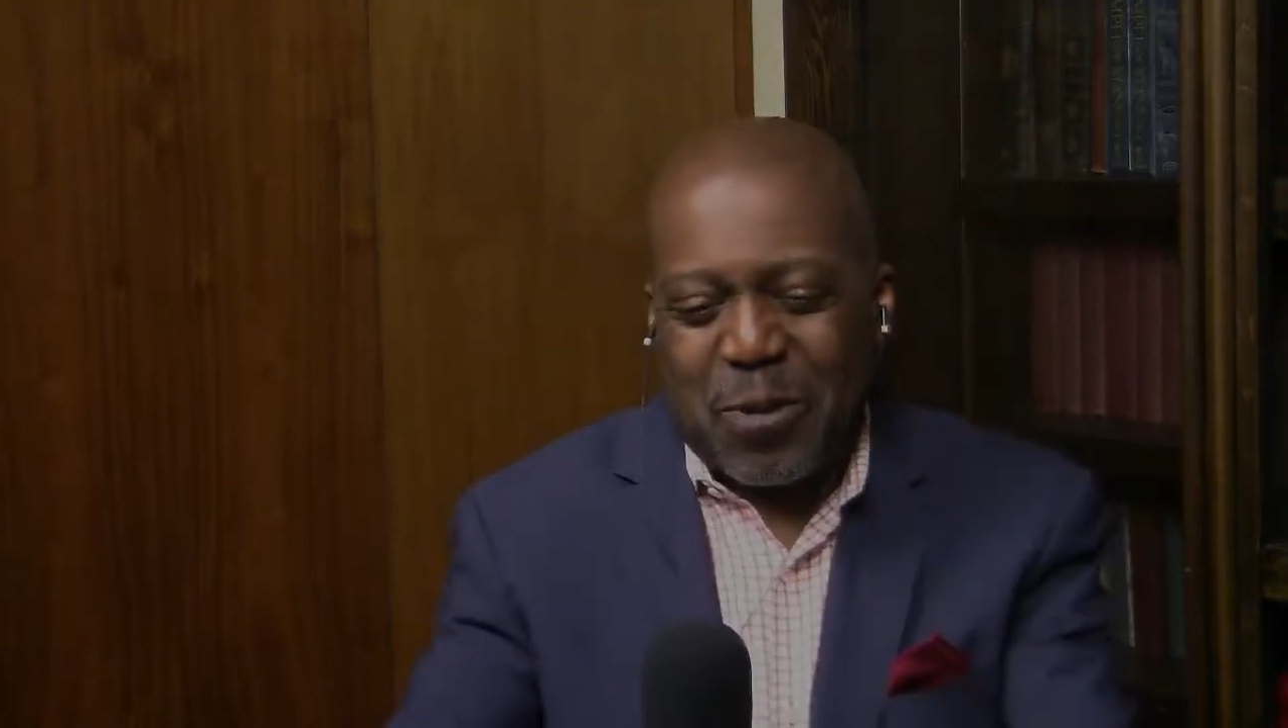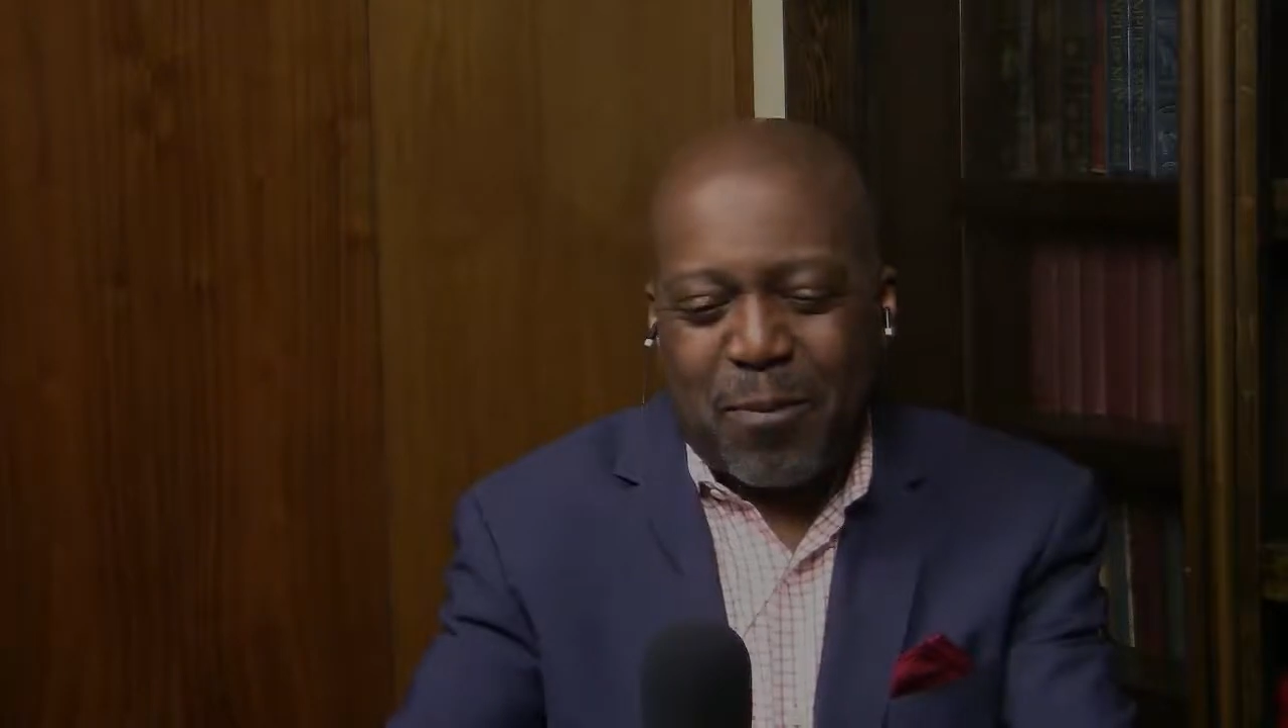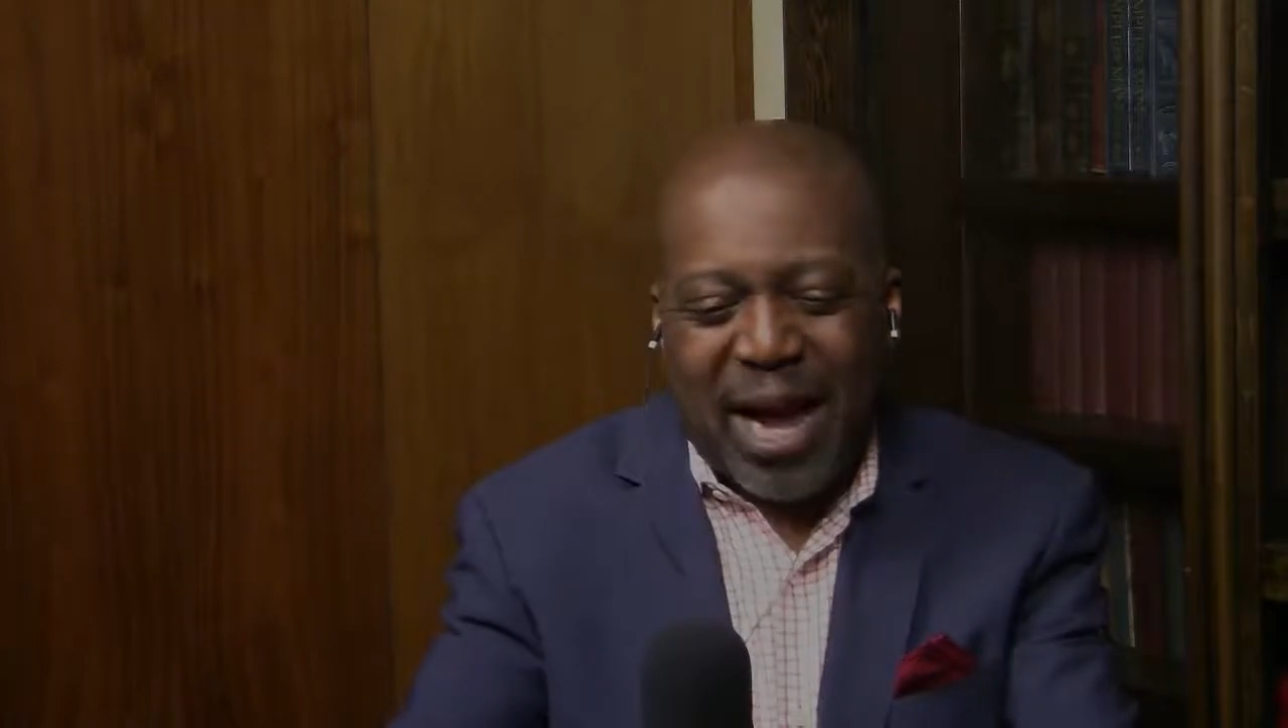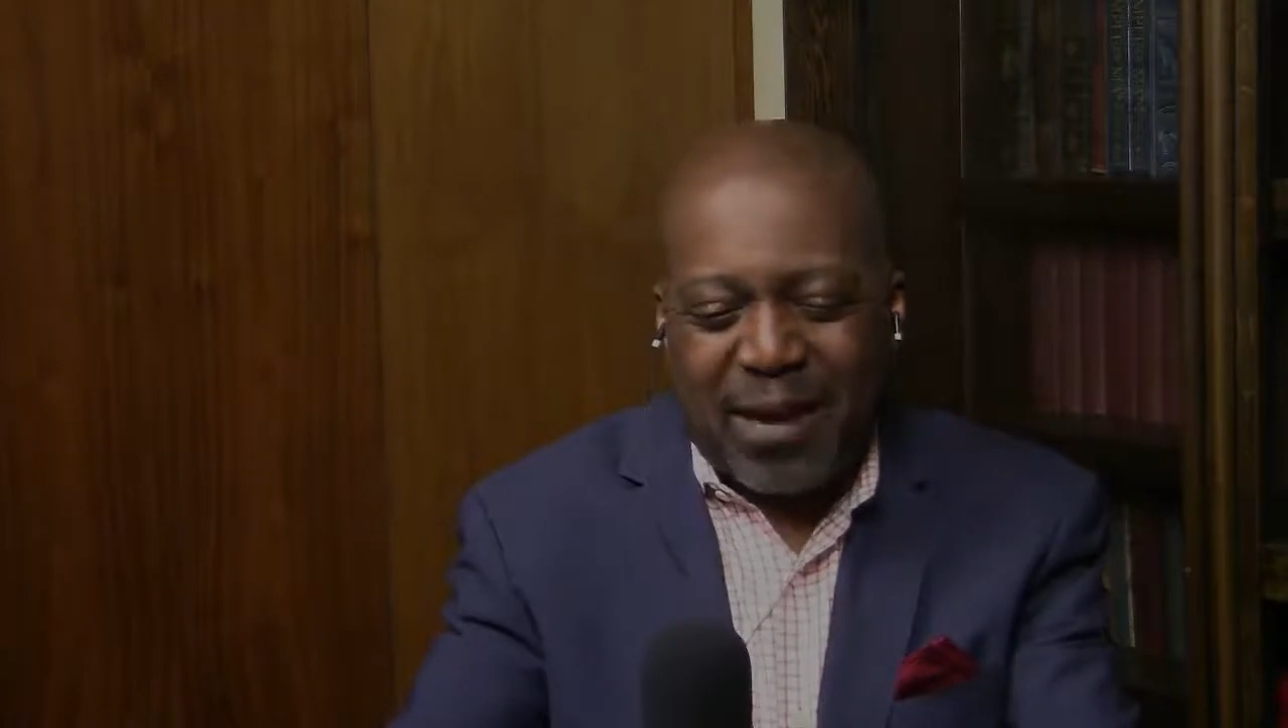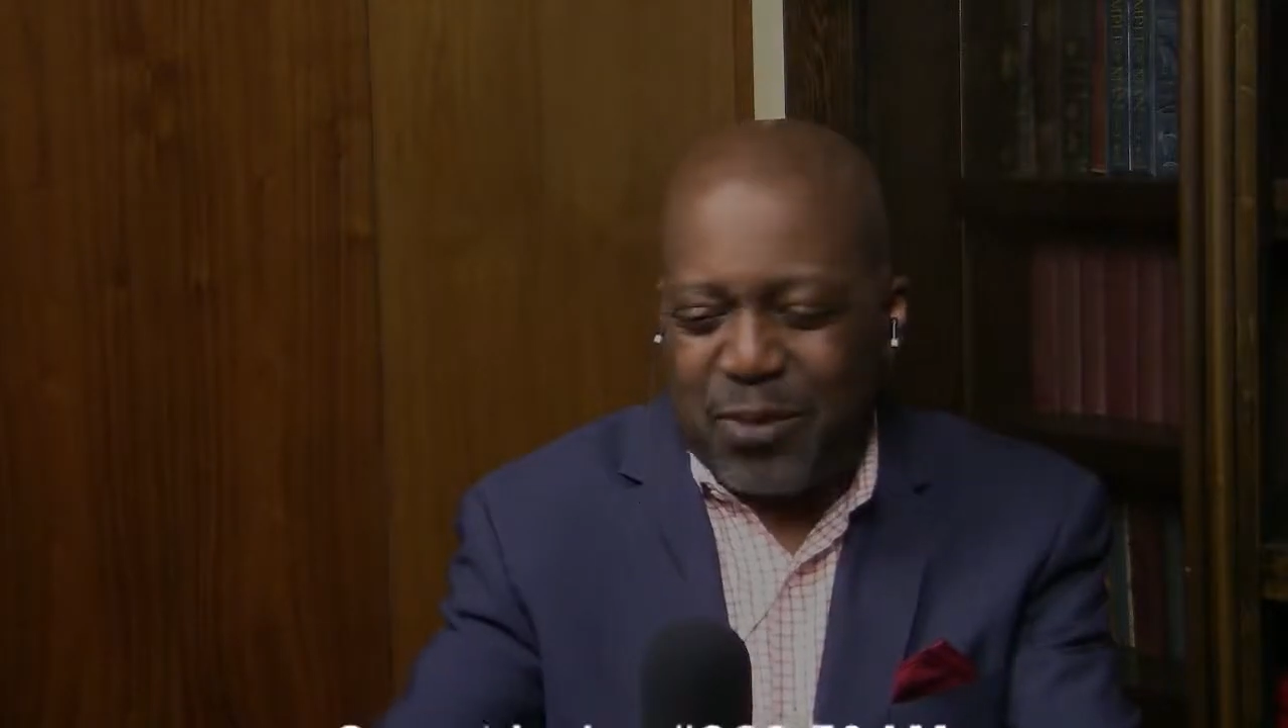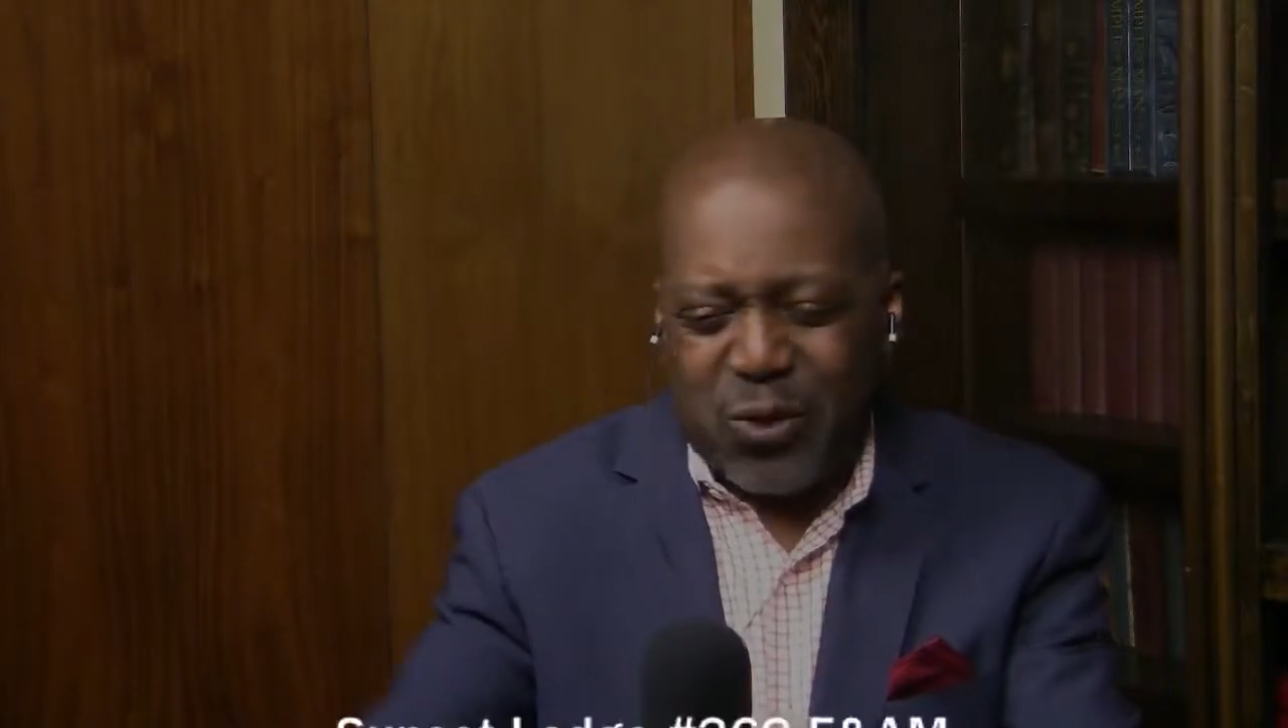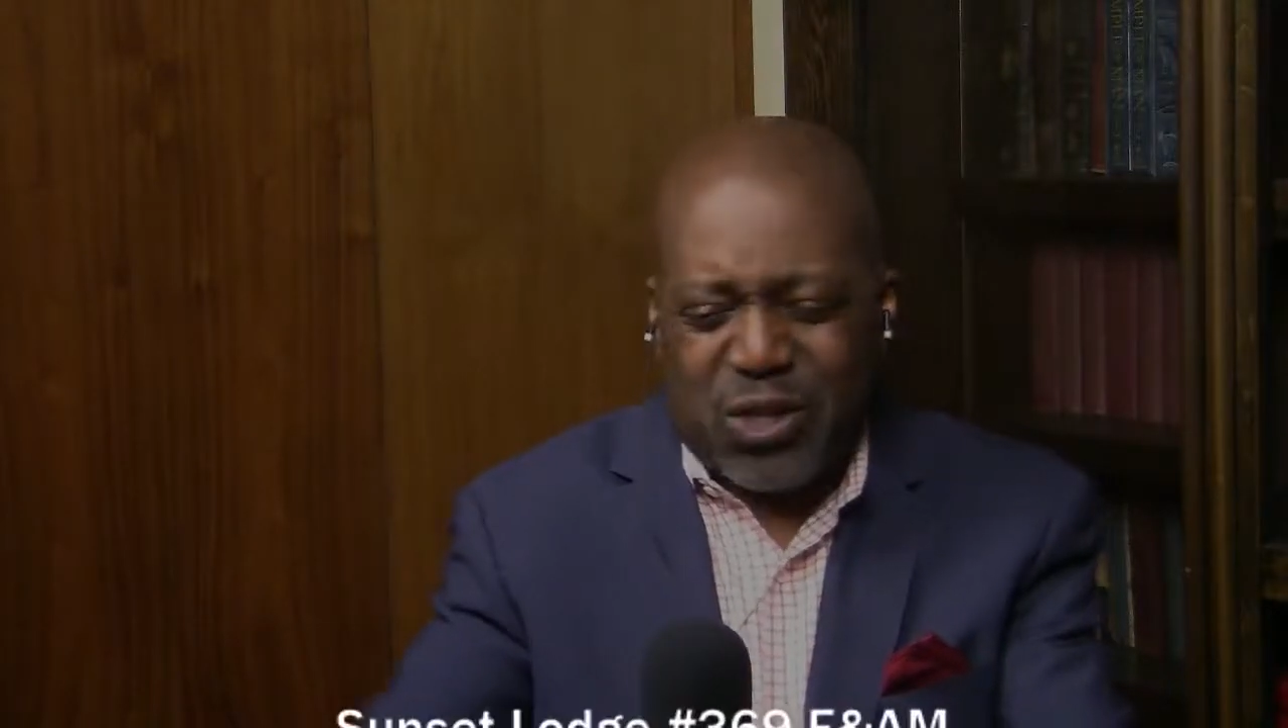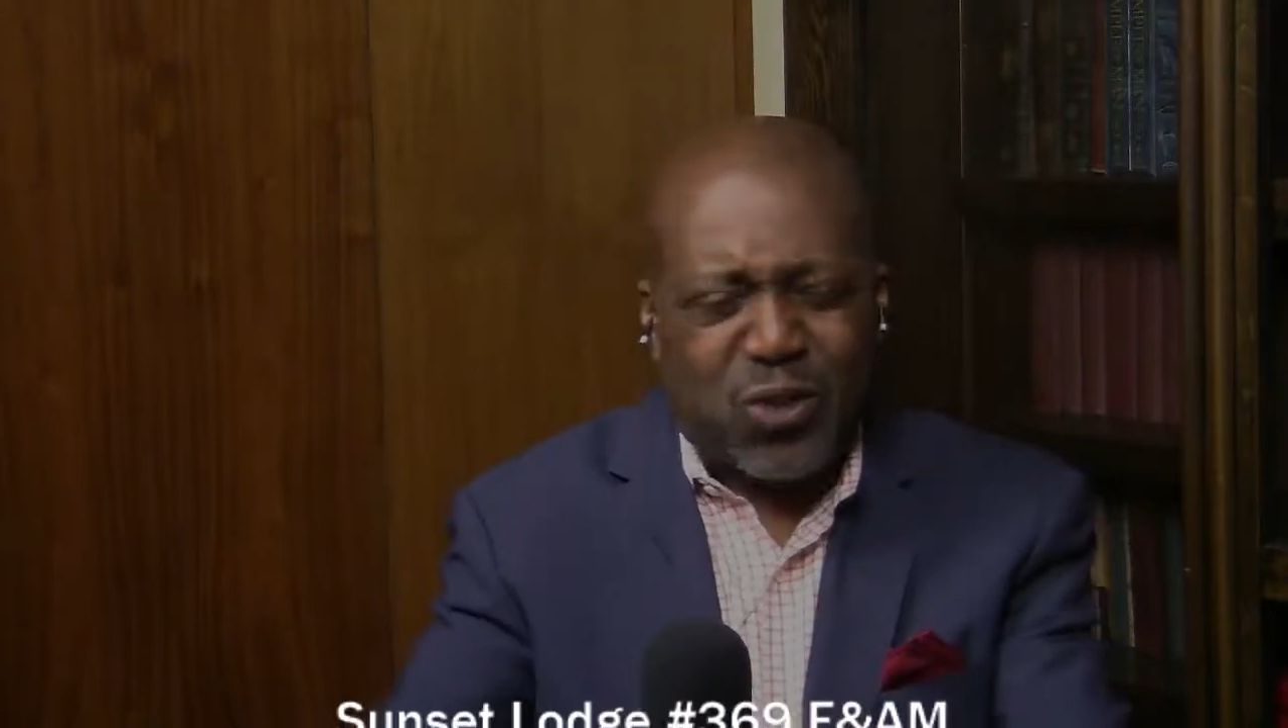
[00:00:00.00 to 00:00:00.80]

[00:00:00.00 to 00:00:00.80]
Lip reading: buy music.